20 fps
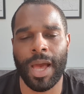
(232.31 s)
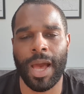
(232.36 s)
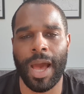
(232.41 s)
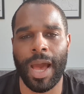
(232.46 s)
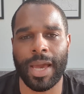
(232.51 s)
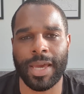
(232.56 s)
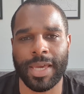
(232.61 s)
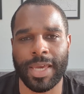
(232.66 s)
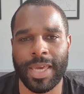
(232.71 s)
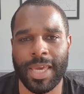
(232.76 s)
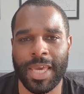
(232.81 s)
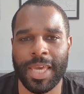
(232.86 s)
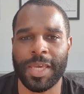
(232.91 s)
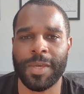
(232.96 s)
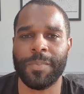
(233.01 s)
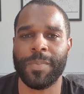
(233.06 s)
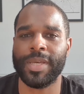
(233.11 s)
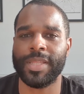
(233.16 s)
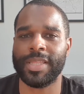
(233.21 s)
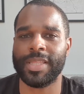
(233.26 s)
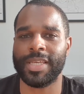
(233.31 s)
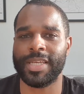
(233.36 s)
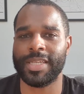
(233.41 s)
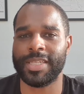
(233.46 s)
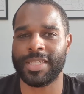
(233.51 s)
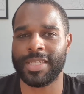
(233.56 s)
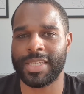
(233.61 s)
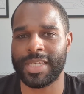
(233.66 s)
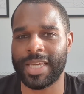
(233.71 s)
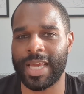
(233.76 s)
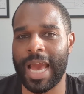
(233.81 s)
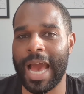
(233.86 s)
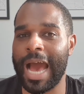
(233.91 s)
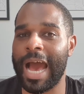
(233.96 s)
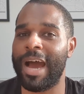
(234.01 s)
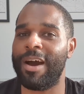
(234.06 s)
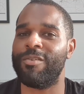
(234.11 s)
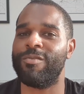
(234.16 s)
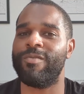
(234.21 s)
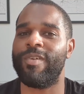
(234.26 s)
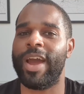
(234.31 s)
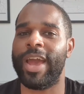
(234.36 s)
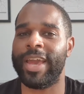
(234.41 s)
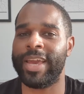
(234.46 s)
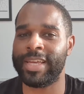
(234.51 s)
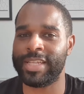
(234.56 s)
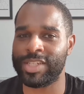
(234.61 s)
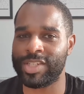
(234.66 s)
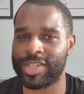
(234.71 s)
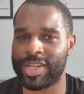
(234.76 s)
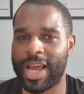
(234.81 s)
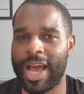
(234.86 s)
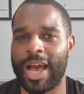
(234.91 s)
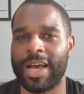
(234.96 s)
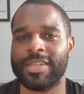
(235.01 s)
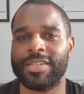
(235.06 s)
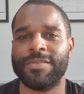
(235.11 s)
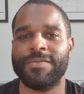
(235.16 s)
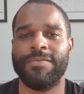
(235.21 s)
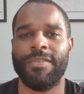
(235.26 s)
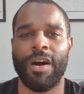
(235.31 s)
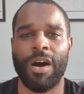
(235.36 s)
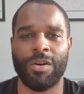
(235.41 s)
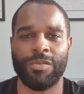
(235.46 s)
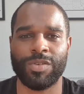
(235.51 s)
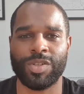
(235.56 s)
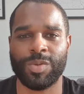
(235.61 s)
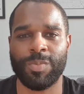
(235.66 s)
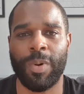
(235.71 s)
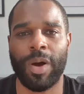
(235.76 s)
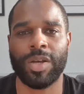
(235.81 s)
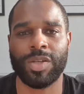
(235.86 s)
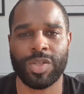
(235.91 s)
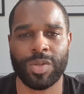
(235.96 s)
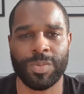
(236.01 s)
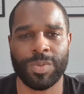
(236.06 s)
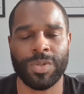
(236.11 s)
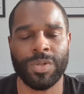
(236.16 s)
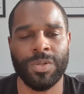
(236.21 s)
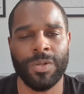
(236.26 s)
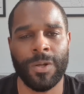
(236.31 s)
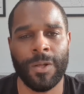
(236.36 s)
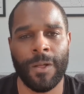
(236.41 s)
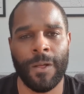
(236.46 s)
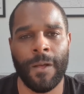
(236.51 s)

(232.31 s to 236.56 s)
and keeping DC at range as far as possible.